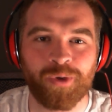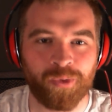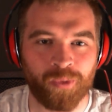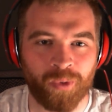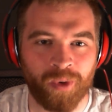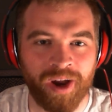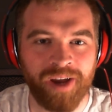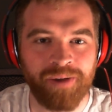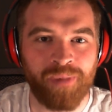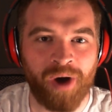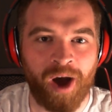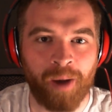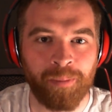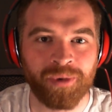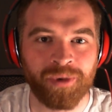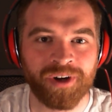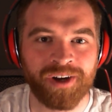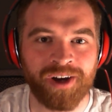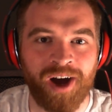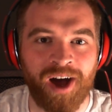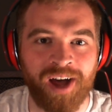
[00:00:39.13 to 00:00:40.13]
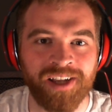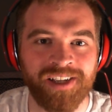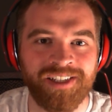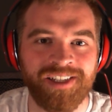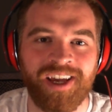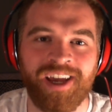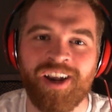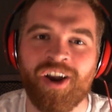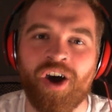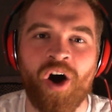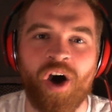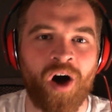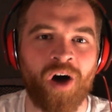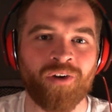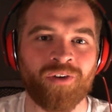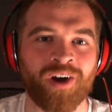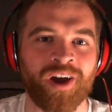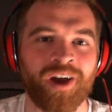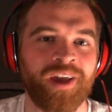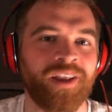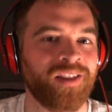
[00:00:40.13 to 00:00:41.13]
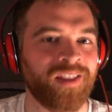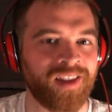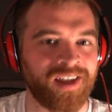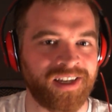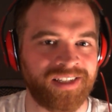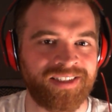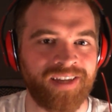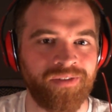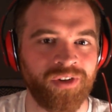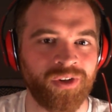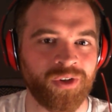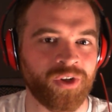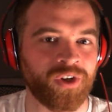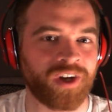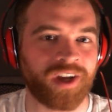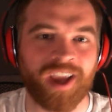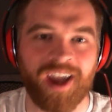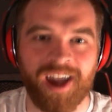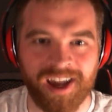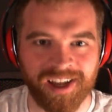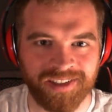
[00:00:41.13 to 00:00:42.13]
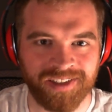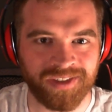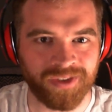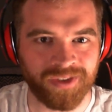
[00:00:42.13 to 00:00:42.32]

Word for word: great pauper content. All right, Let's have a look at